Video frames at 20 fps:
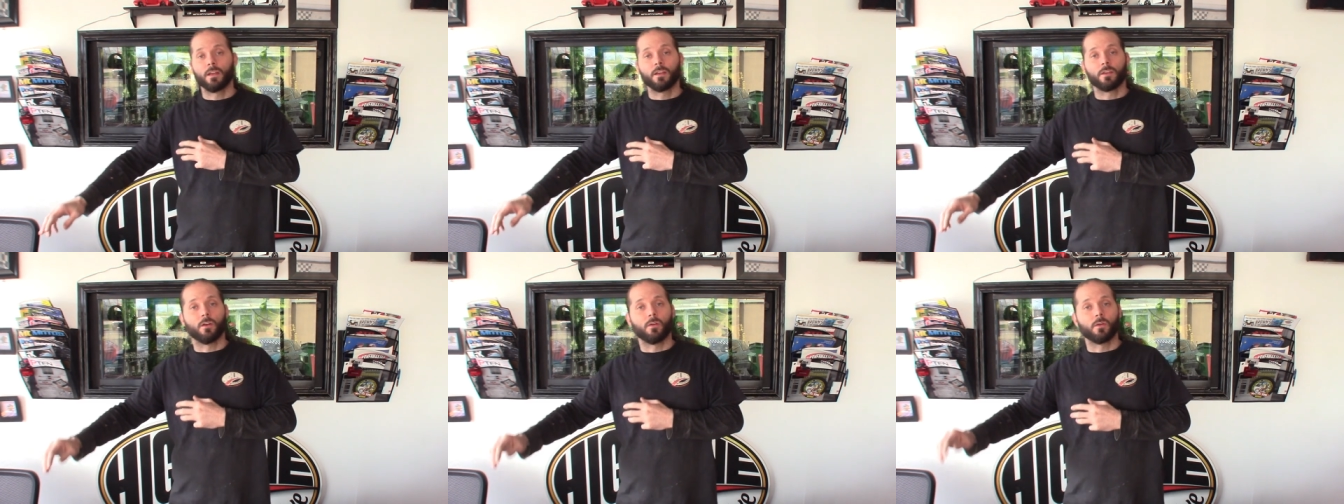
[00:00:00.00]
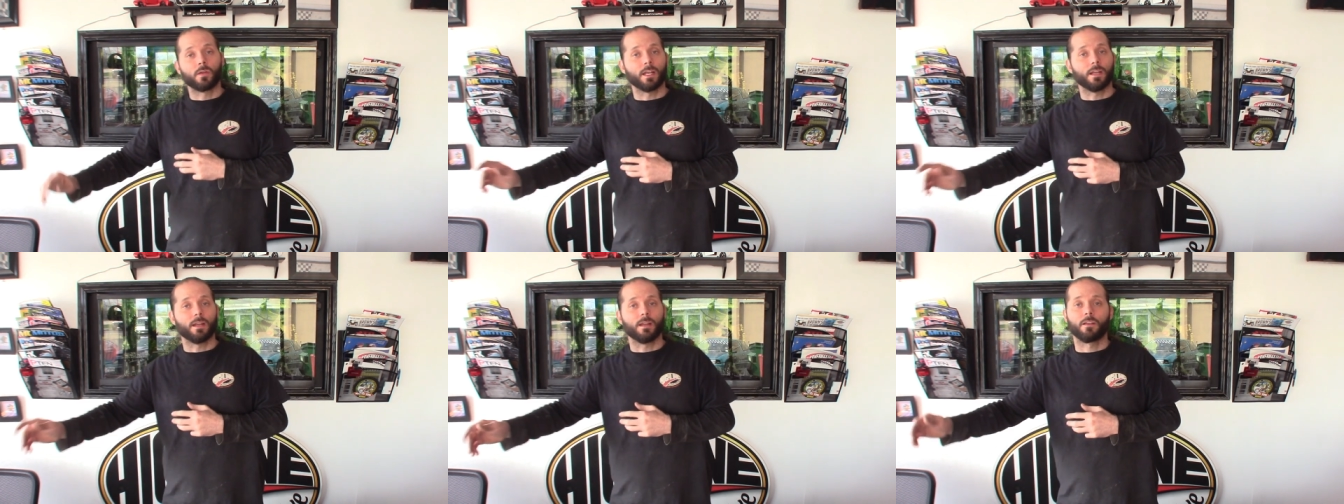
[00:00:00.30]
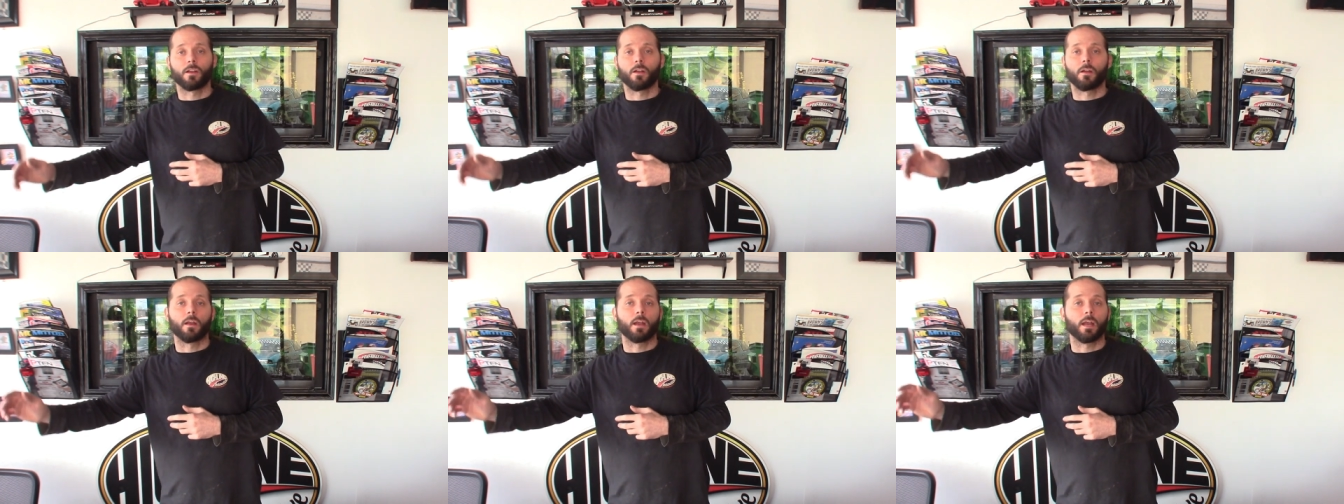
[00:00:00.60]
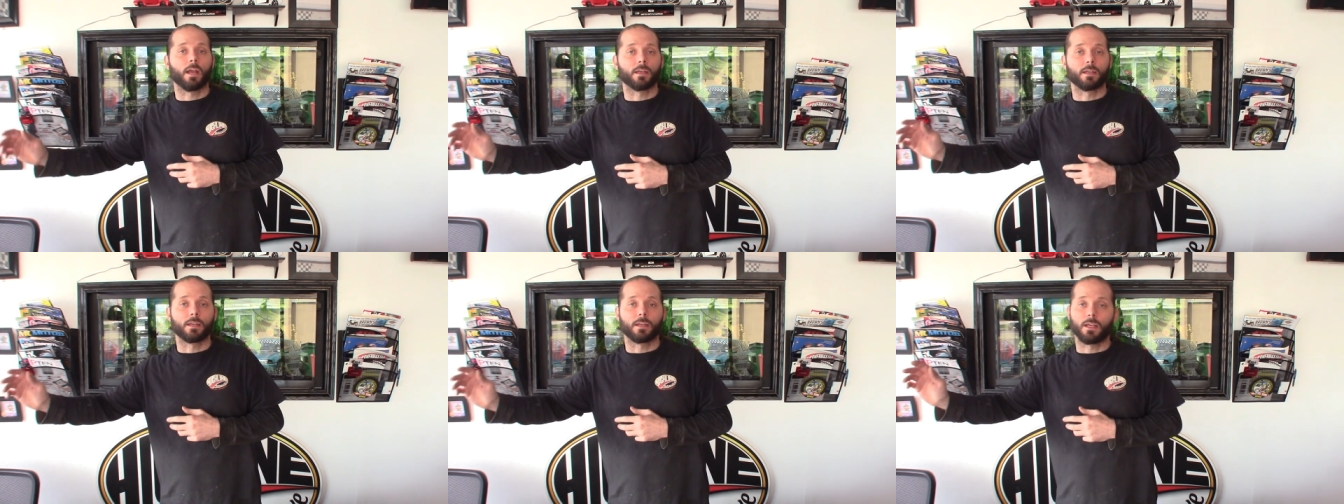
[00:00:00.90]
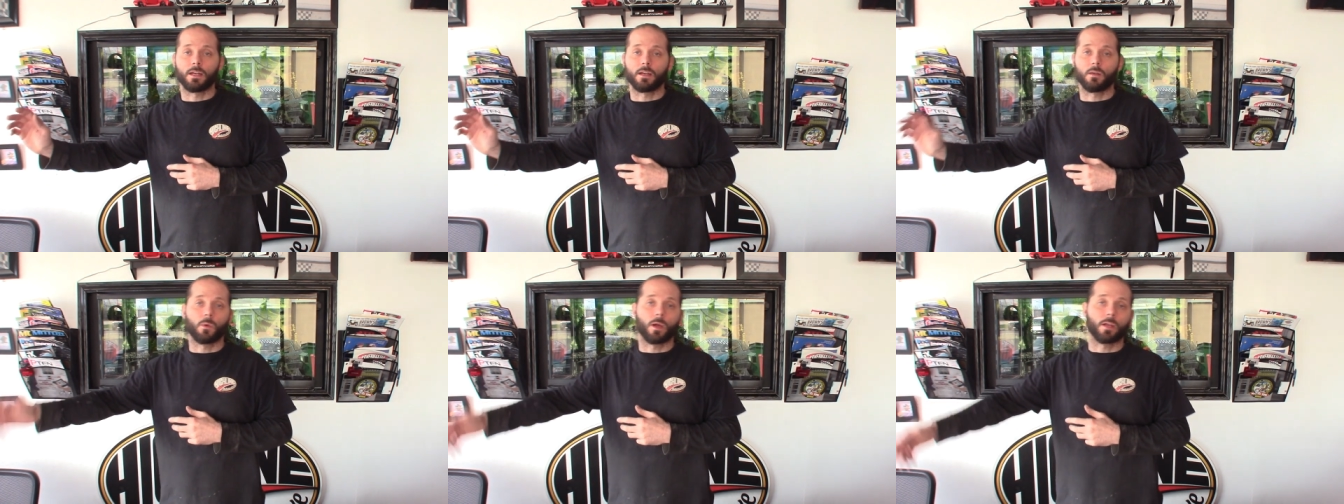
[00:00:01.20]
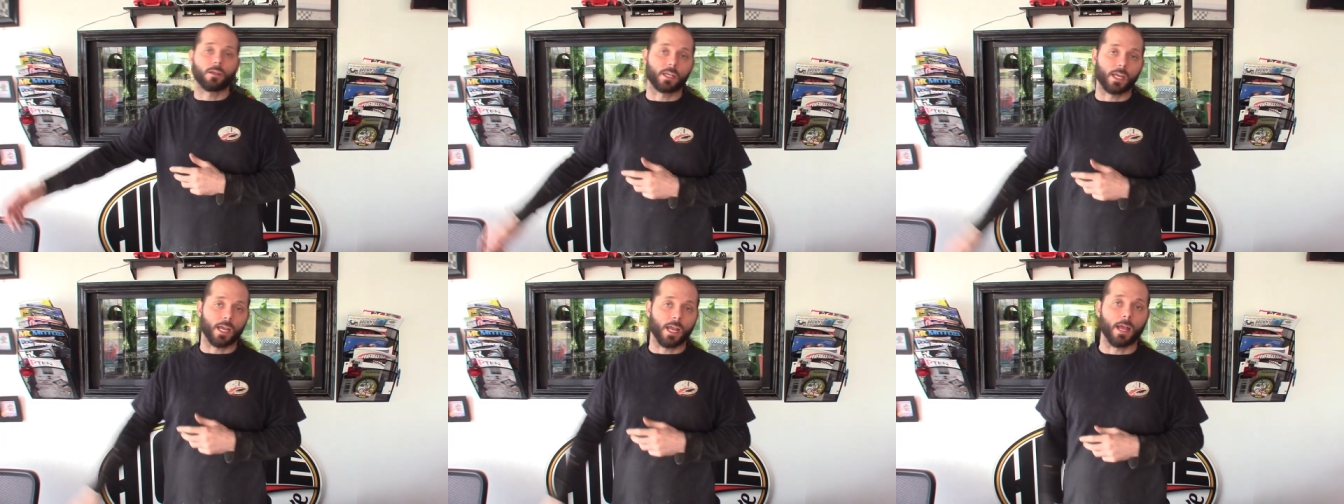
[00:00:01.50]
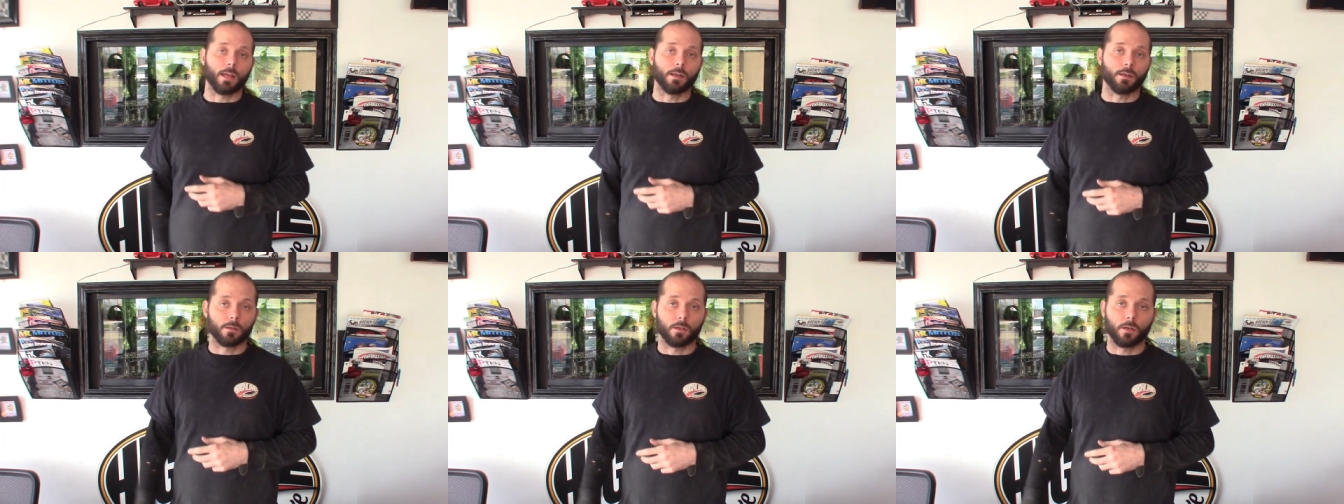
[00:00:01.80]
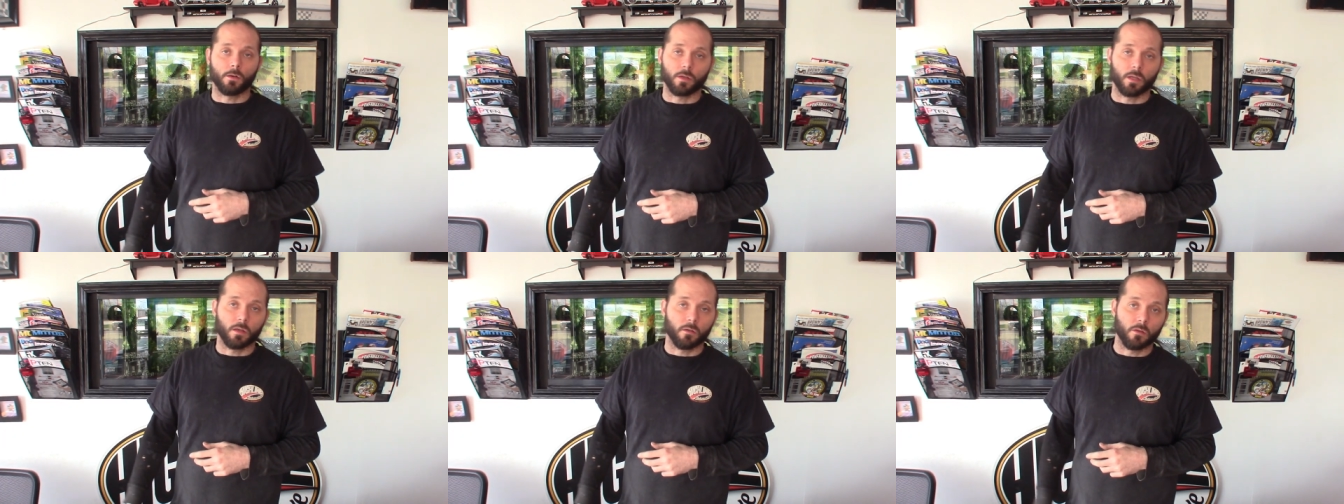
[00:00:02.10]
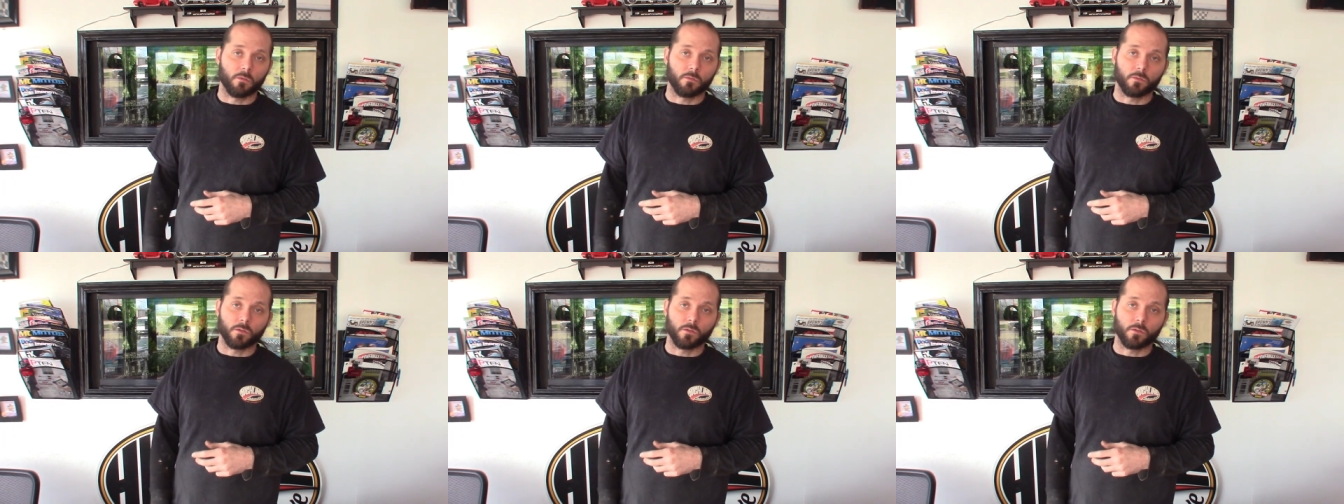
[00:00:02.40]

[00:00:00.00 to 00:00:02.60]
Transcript: you know, get in there and get it while you can. You know, if